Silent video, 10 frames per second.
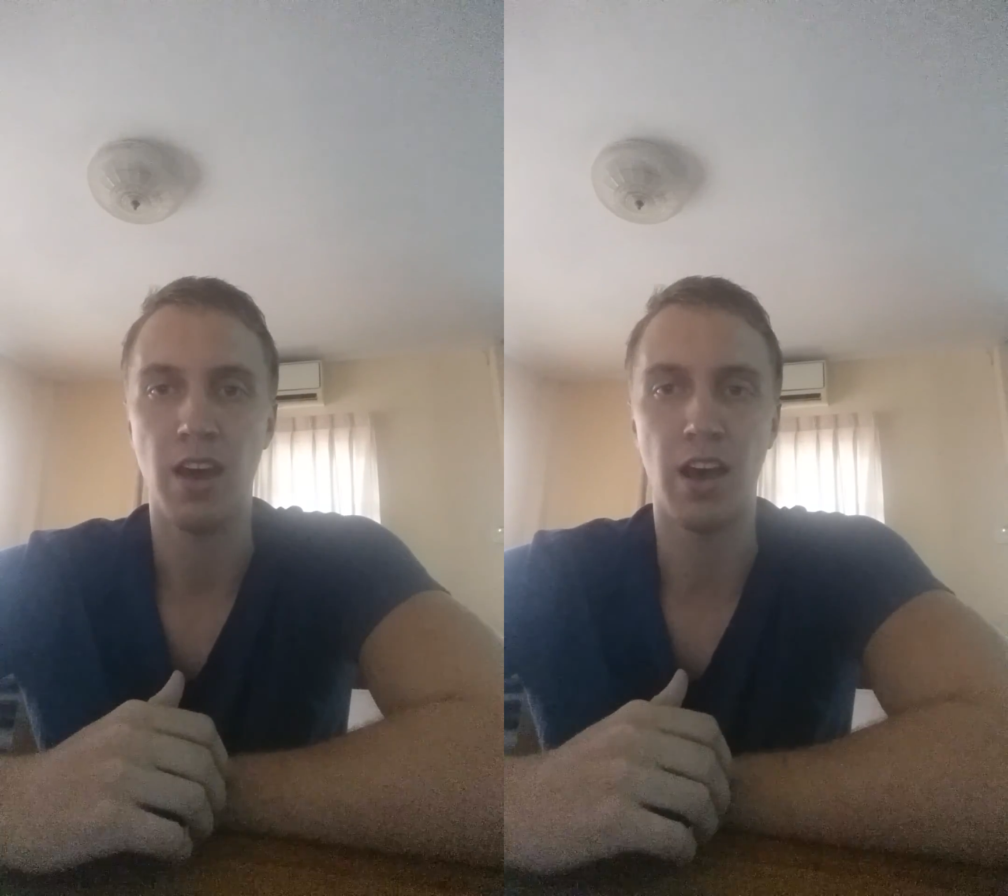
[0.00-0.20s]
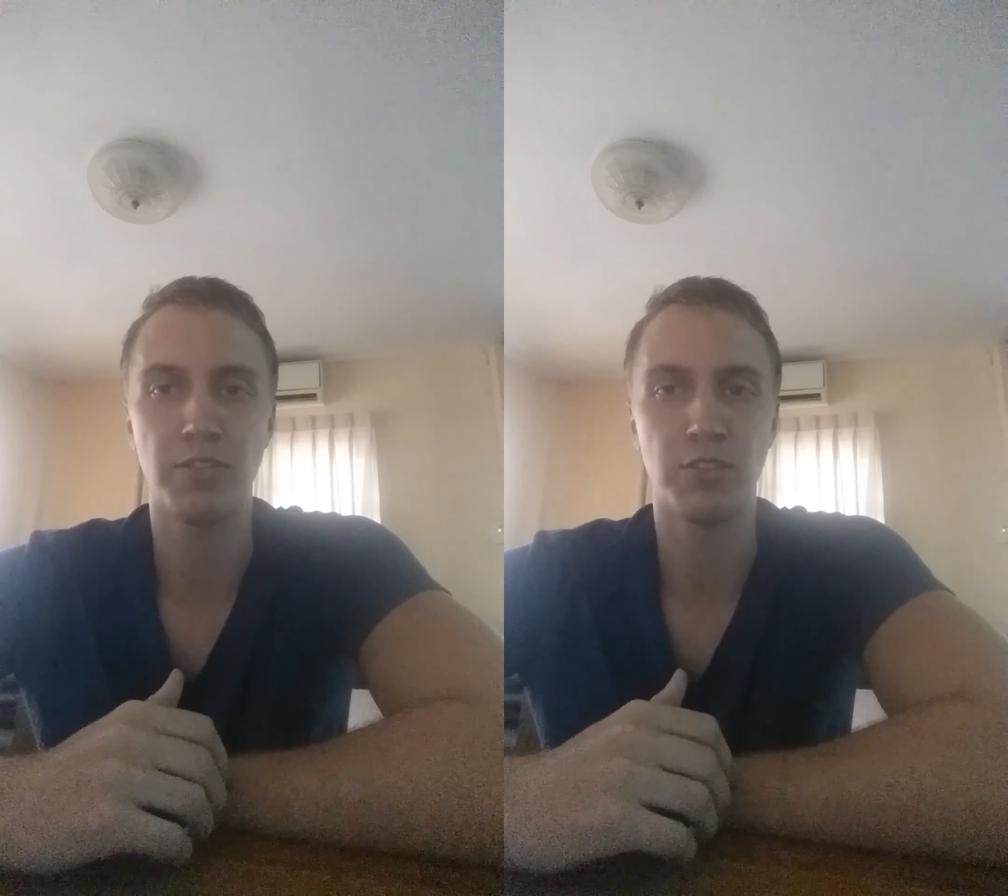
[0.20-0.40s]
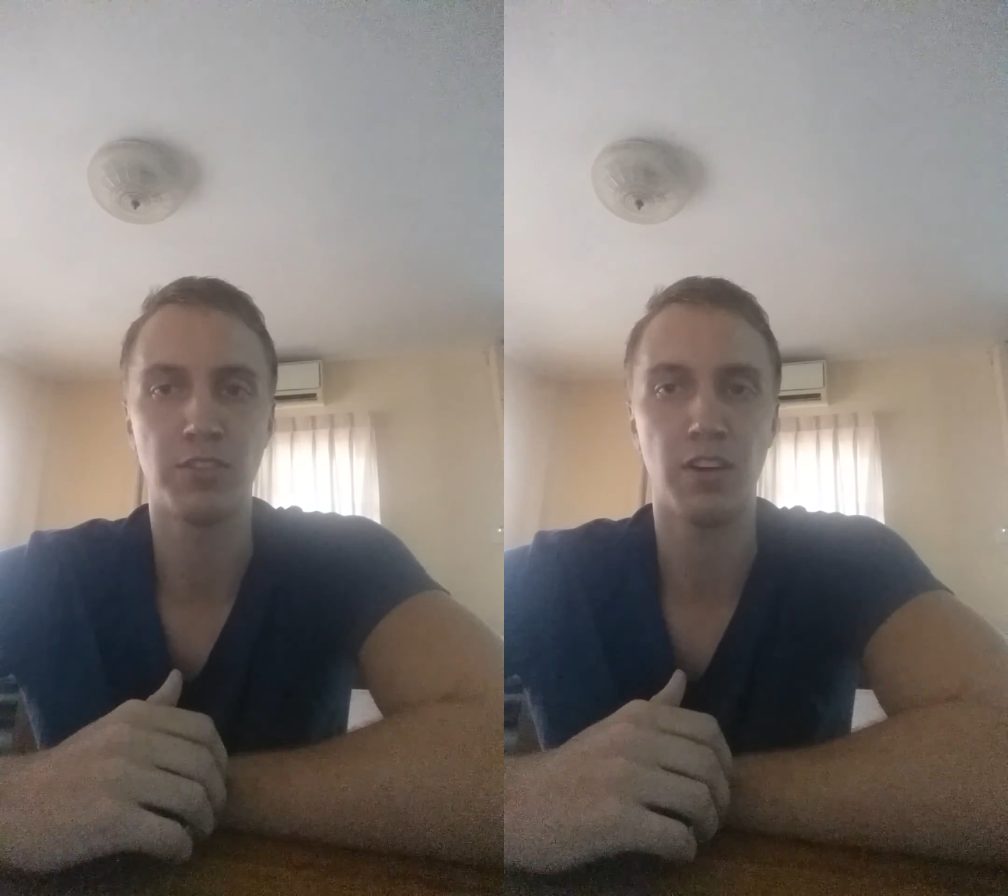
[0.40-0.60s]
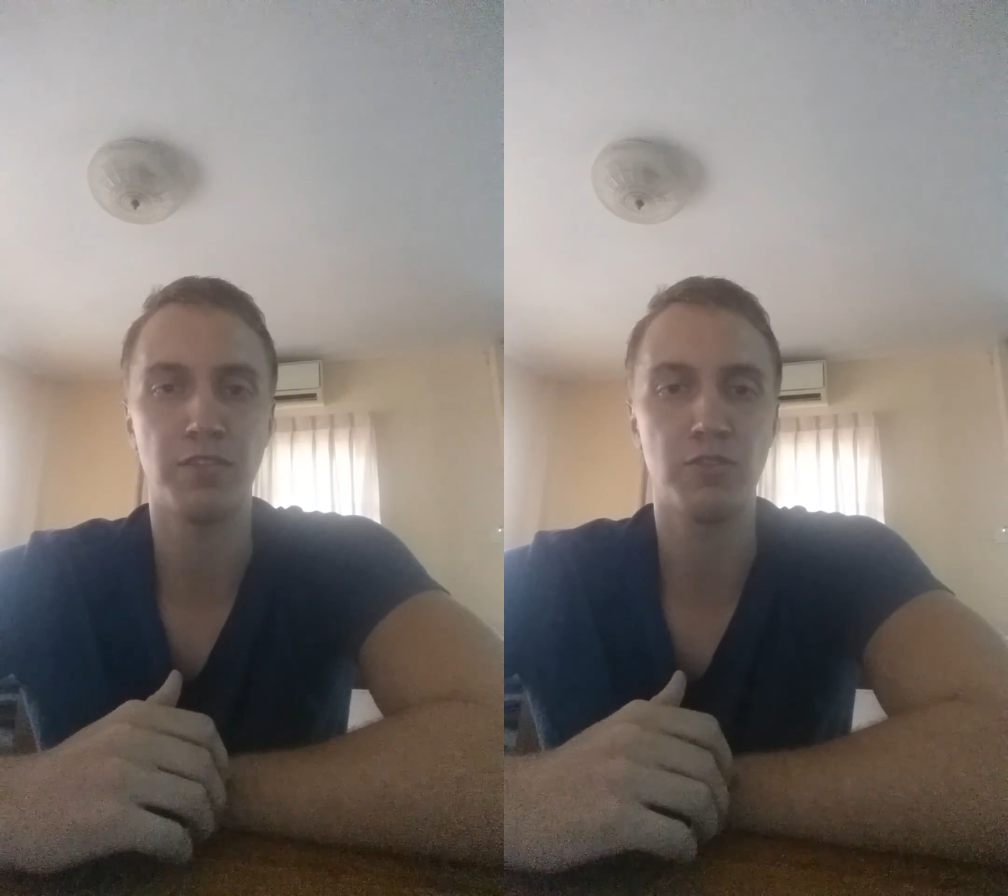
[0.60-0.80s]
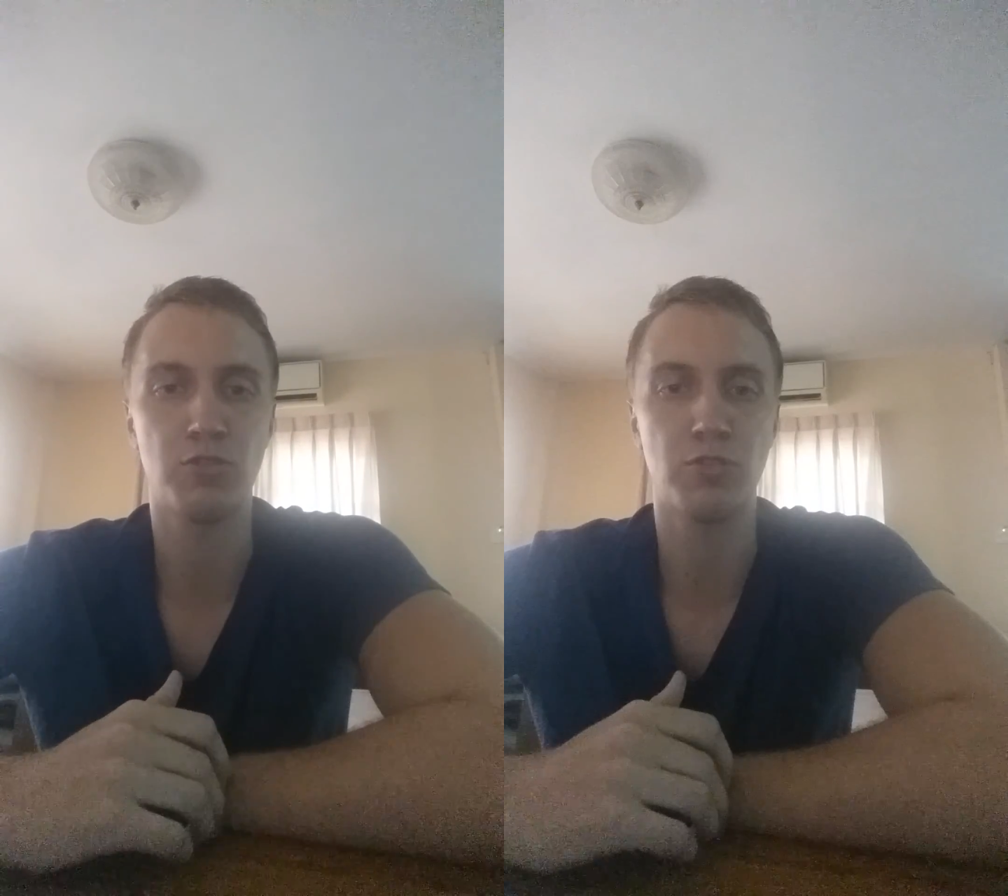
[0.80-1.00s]
after a
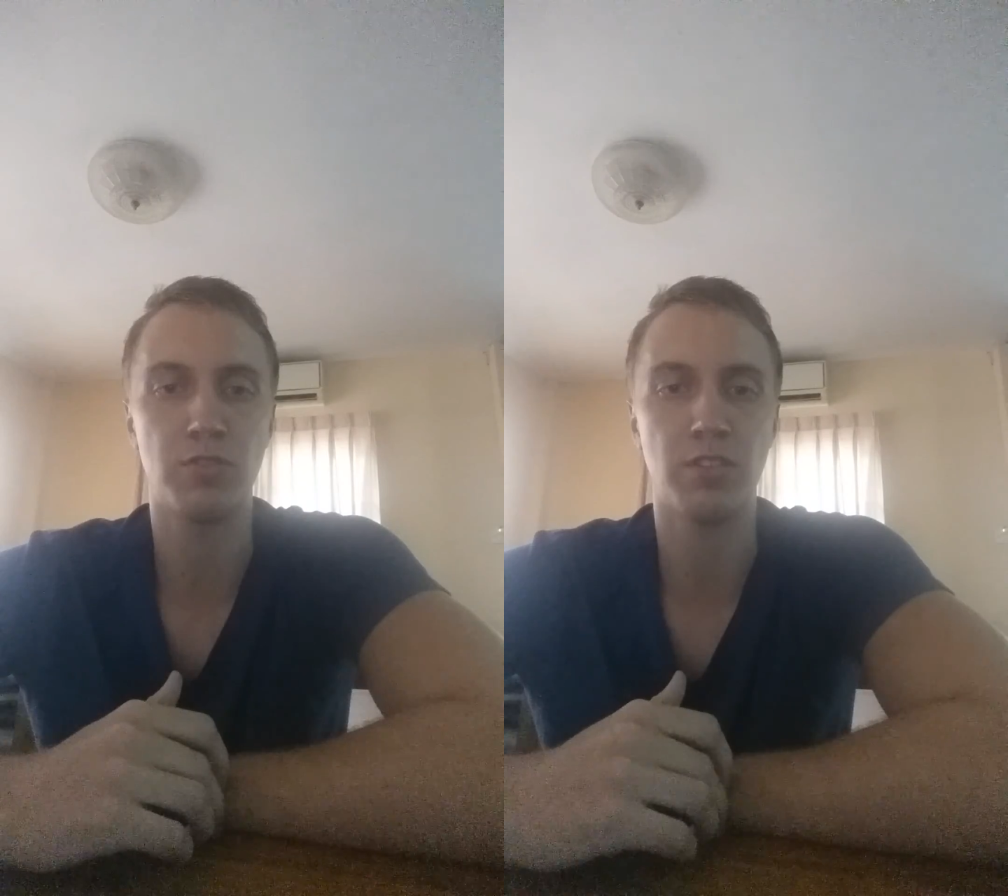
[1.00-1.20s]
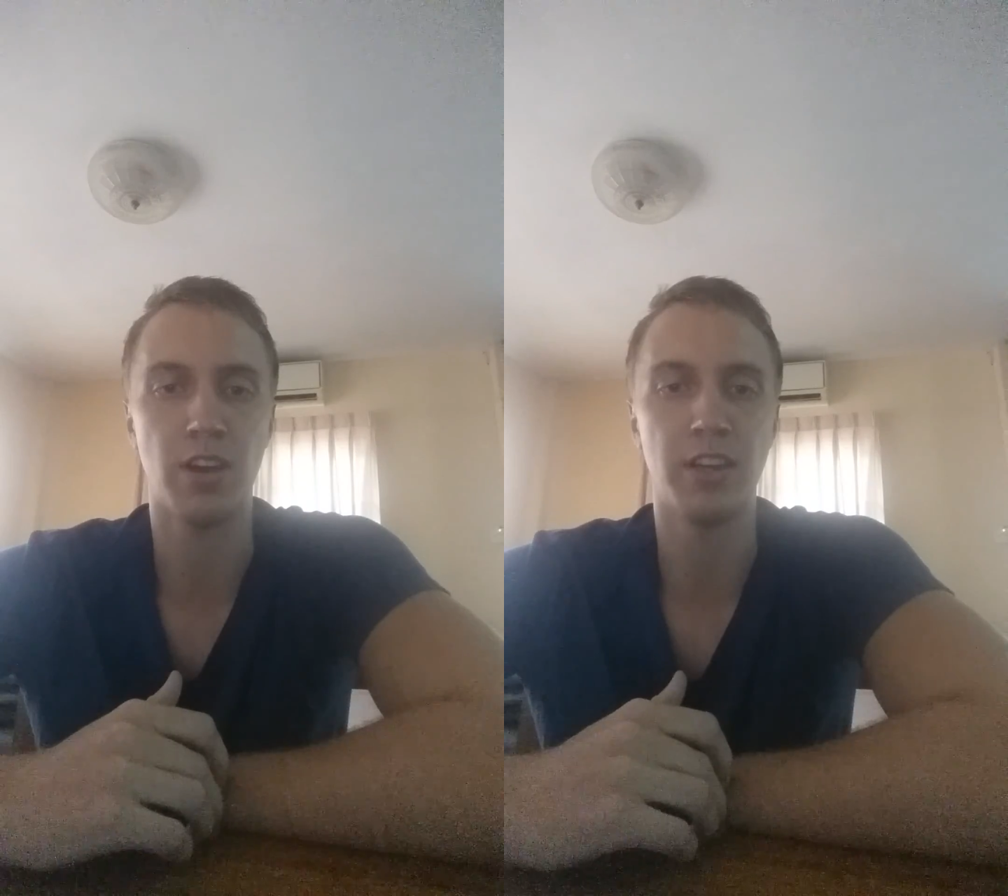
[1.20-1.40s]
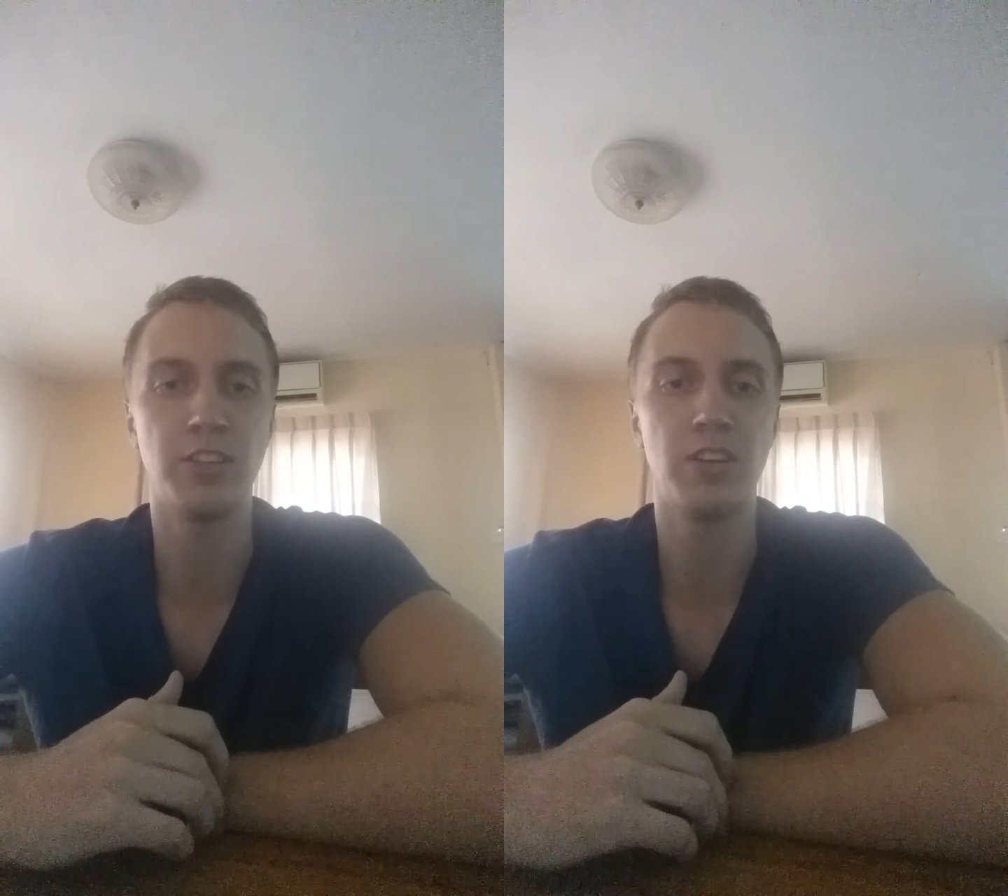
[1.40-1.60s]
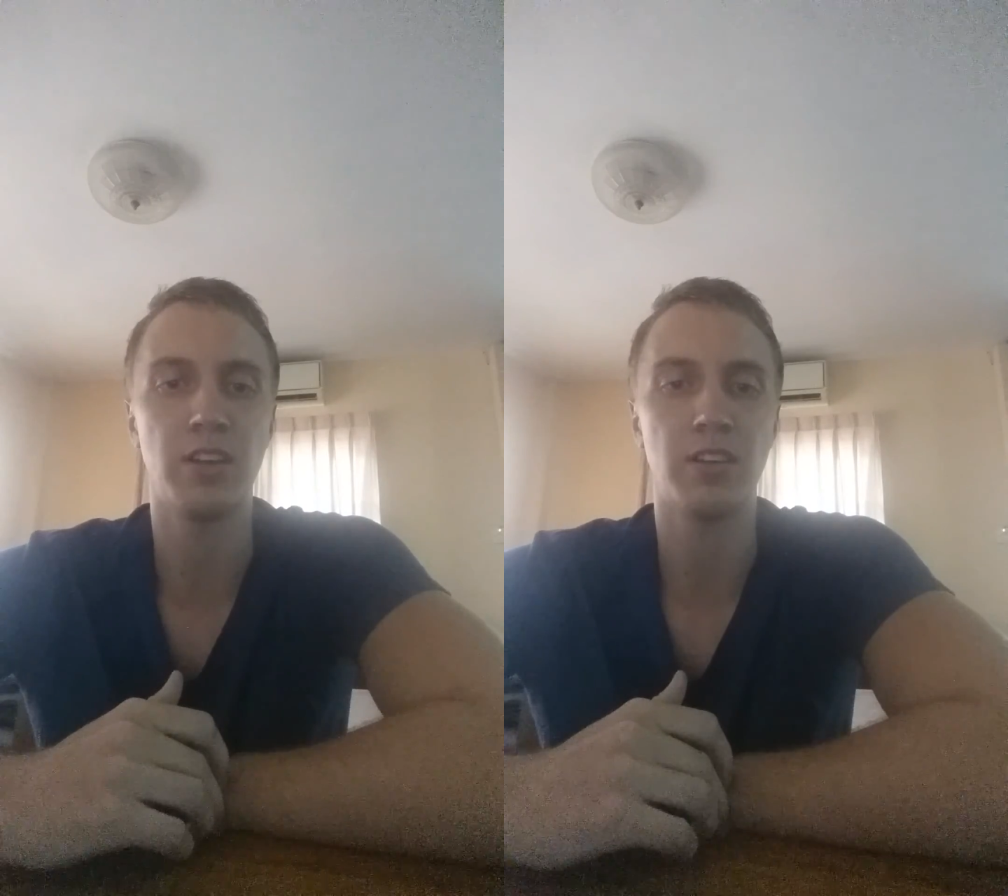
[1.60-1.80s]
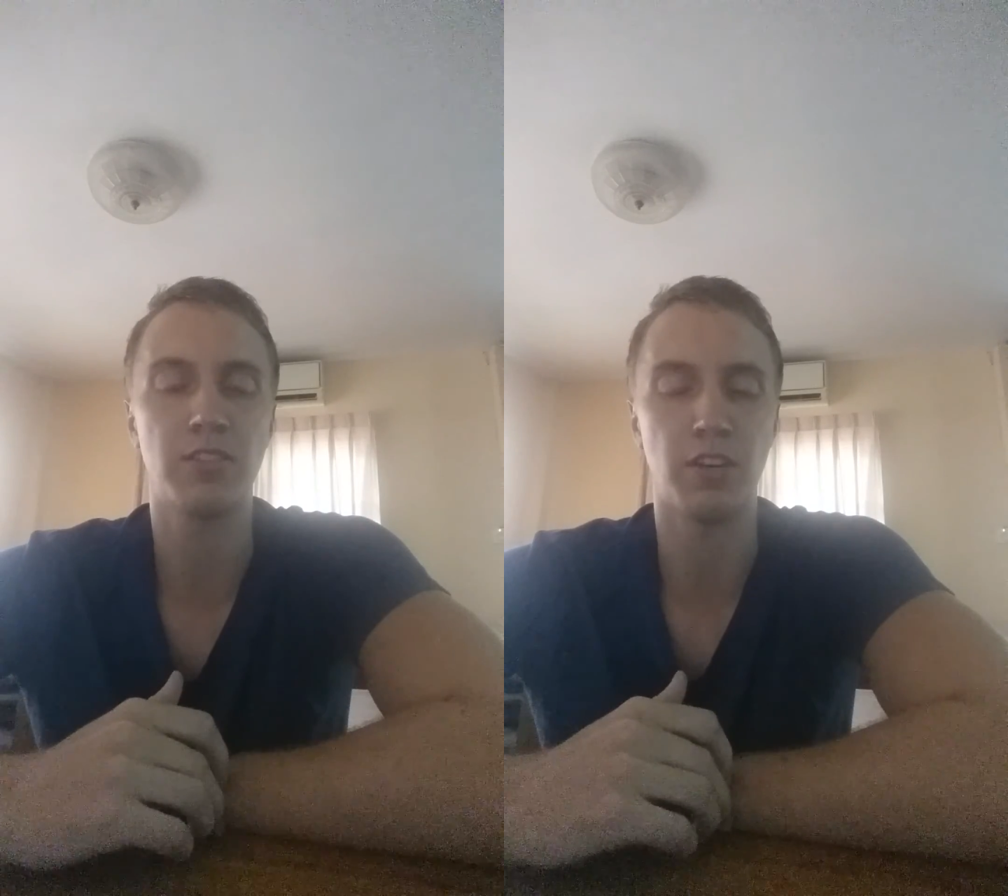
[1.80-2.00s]

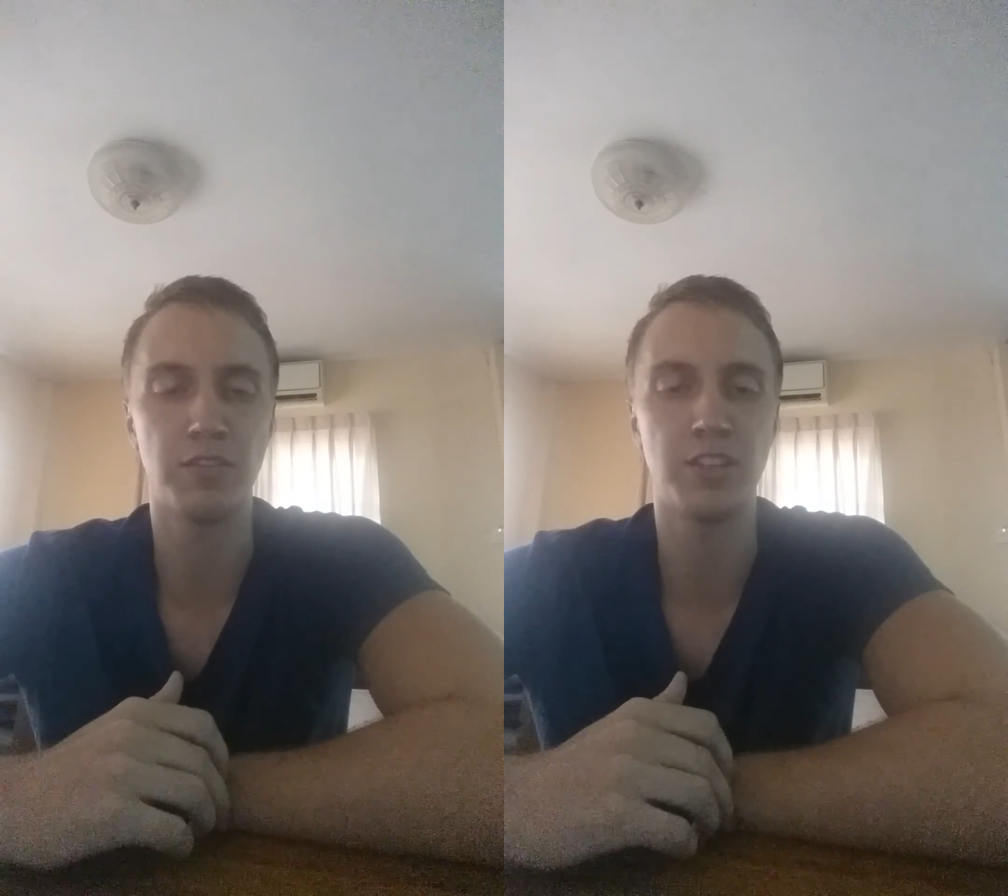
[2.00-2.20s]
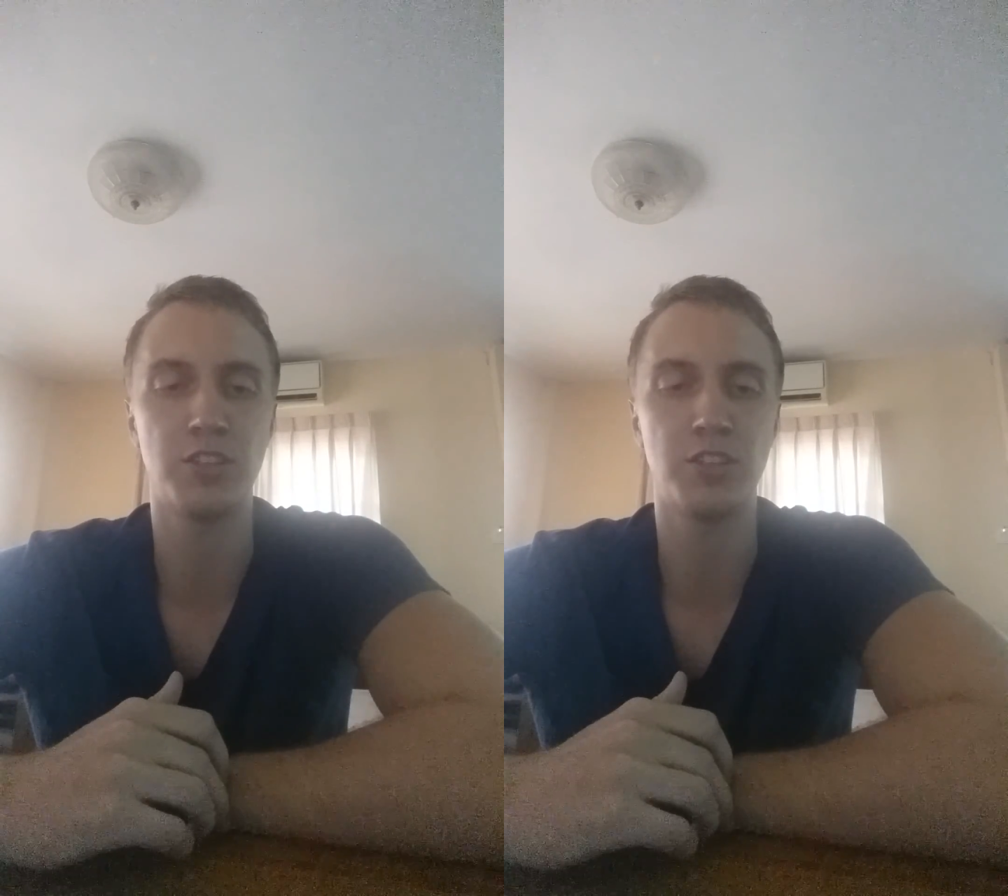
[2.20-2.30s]
soft